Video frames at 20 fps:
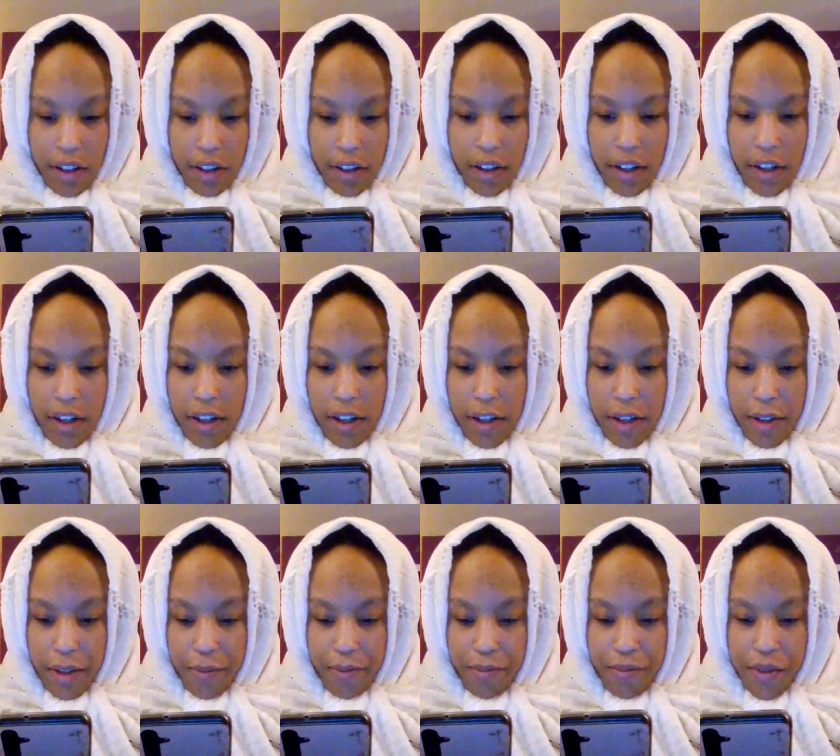
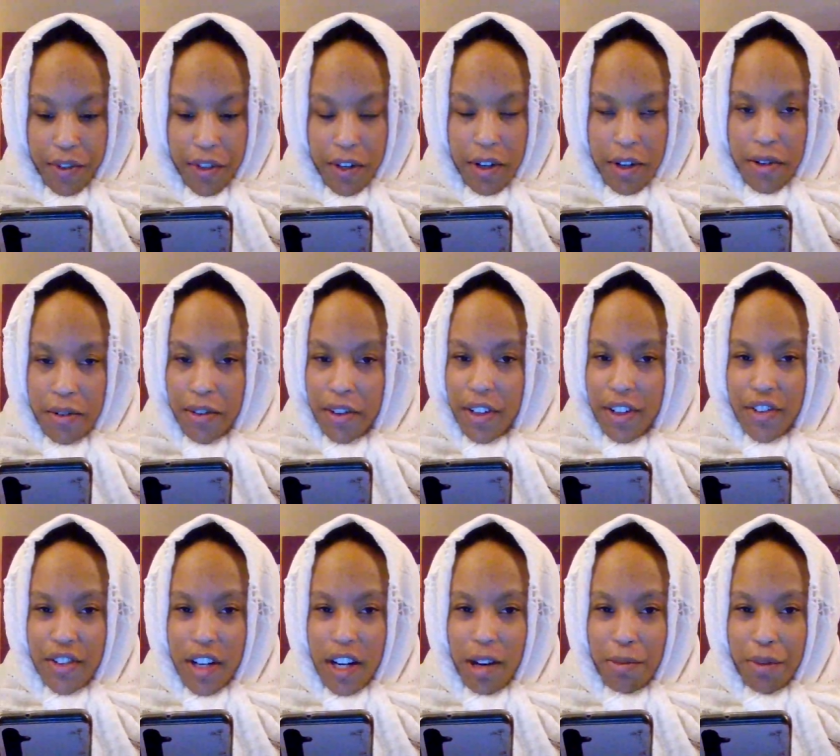Um, so good
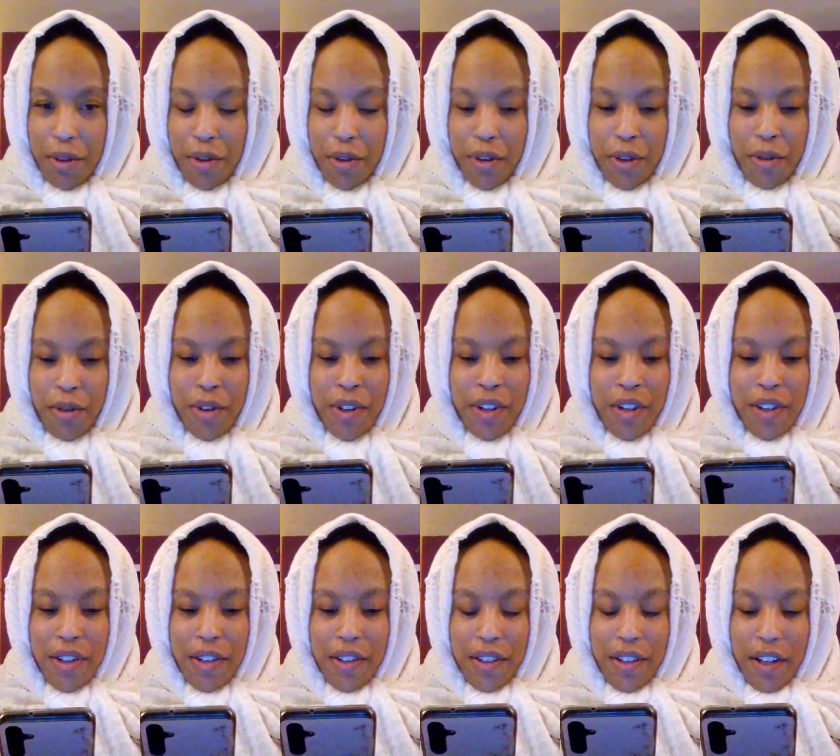job, you
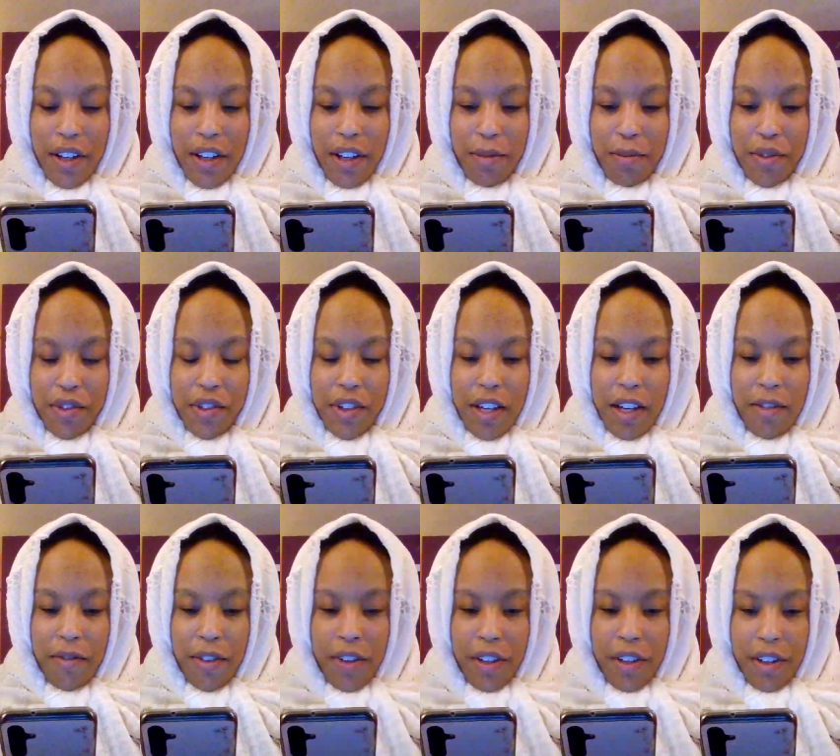um,
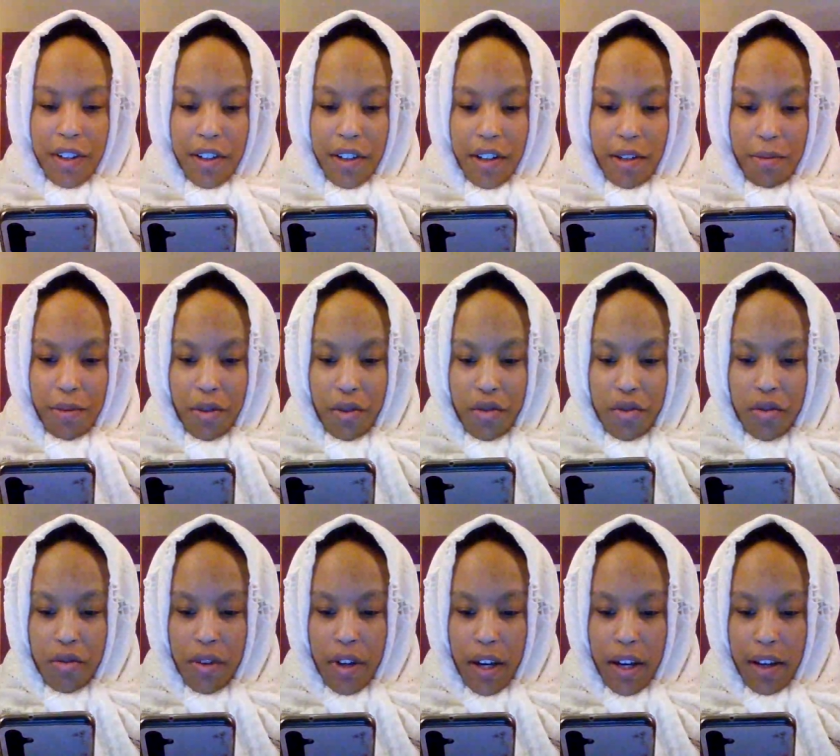saving um, your
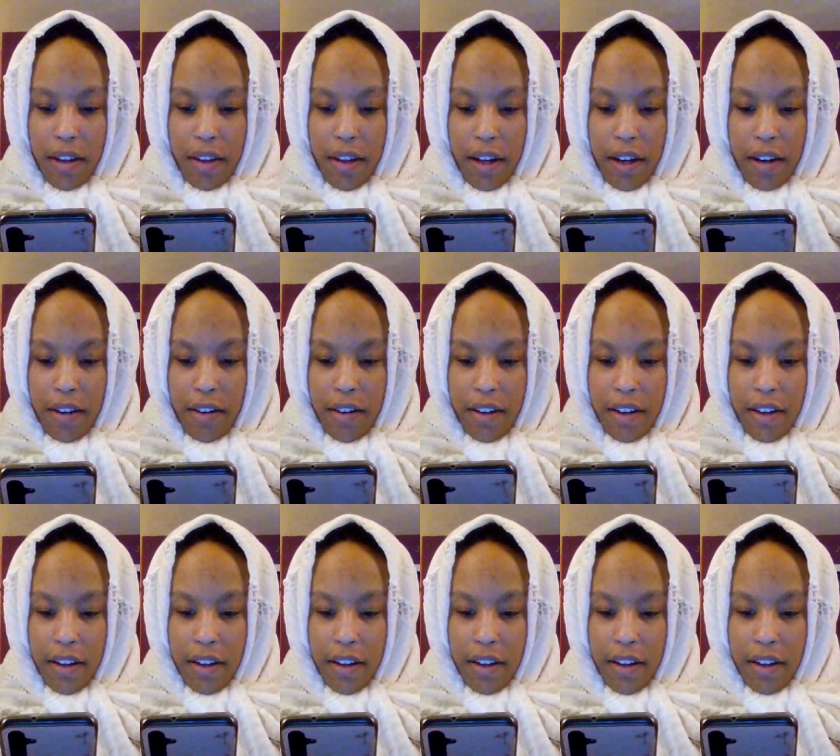Tsugai there.